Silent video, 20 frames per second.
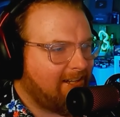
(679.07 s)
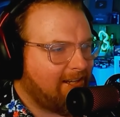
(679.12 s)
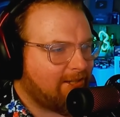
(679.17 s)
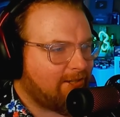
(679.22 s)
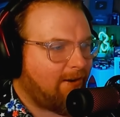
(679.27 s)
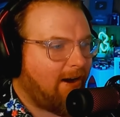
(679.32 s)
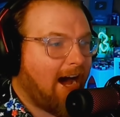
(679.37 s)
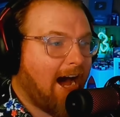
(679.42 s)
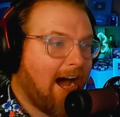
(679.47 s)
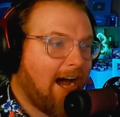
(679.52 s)

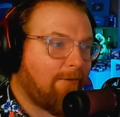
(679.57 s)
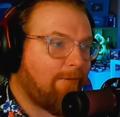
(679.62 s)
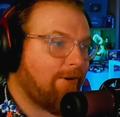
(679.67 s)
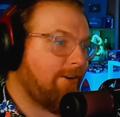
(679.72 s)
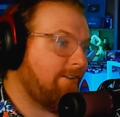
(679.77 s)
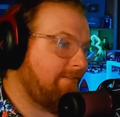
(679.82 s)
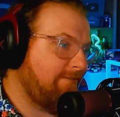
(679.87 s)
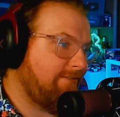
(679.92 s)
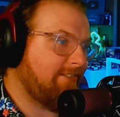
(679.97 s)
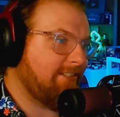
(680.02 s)
So I
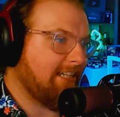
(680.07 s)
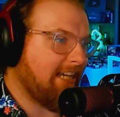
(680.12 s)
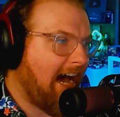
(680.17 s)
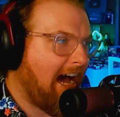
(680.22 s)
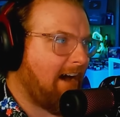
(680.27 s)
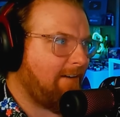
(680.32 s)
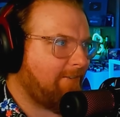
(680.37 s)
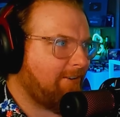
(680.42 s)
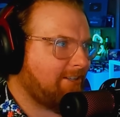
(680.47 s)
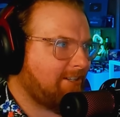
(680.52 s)
would
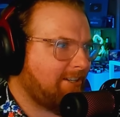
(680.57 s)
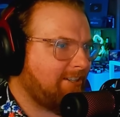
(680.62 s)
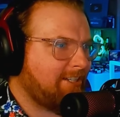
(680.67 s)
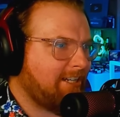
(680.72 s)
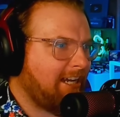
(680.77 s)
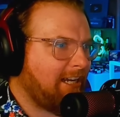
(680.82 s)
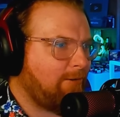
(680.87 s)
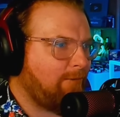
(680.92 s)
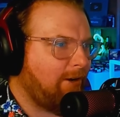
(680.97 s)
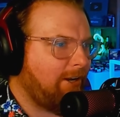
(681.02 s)
obviously
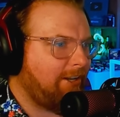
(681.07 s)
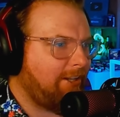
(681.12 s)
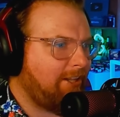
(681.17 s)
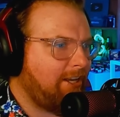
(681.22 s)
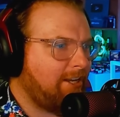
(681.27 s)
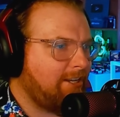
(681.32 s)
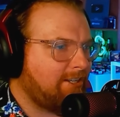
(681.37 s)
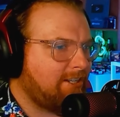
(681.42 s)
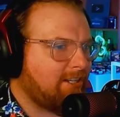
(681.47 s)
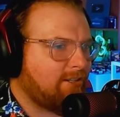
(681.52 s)
take one of
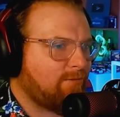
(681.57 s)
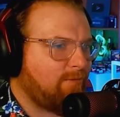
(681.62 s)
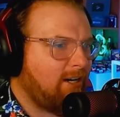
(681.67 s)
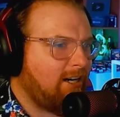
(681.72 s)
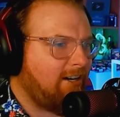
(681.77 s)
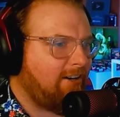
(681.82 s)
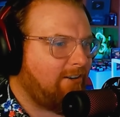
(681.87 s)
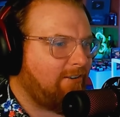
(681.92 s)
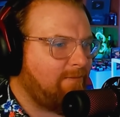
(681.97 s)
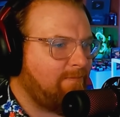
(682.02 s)
these as
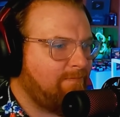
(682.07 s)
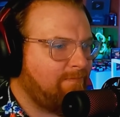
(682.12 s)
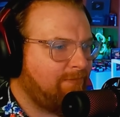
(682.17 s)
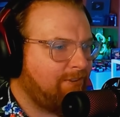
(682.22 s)
well,